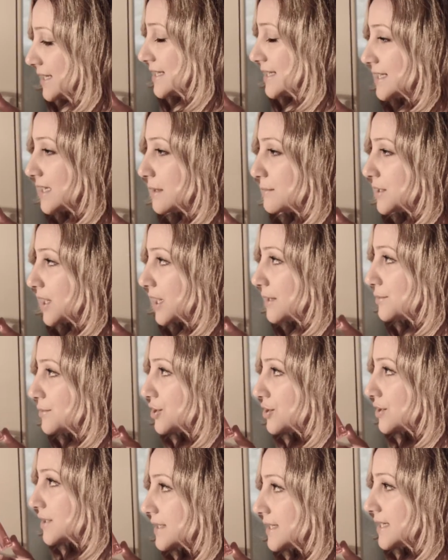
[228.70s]
And sometimes you
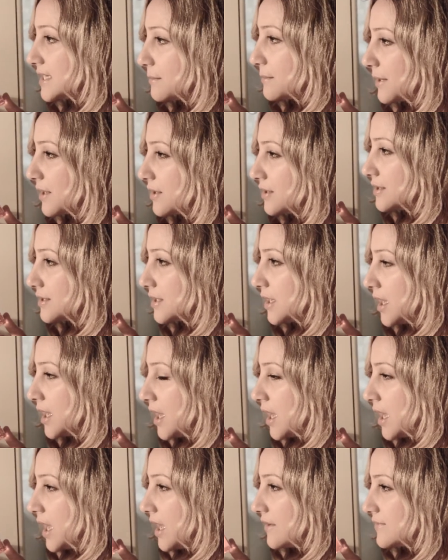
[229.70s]
just need it because
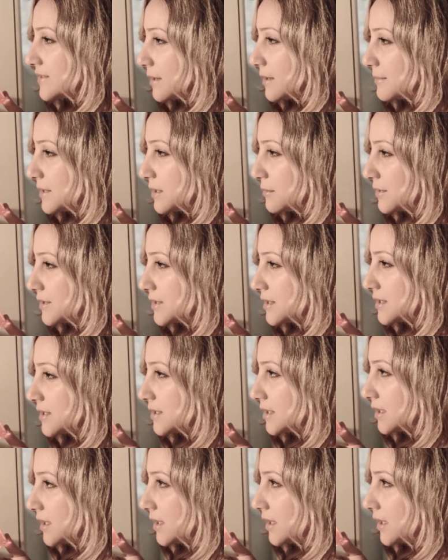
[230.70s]
if somebody wants to
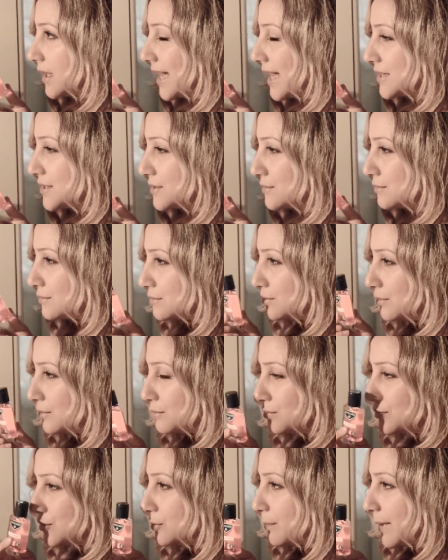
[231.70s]
handle
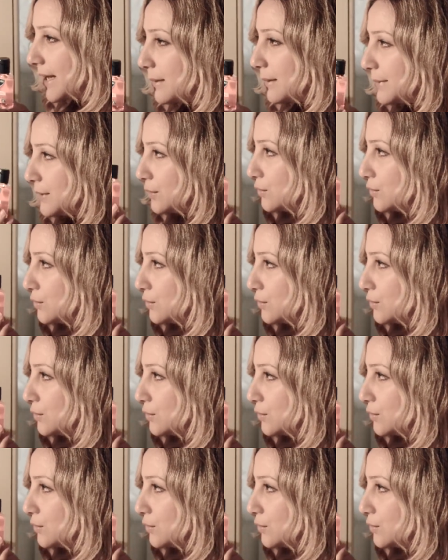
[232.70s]
your baby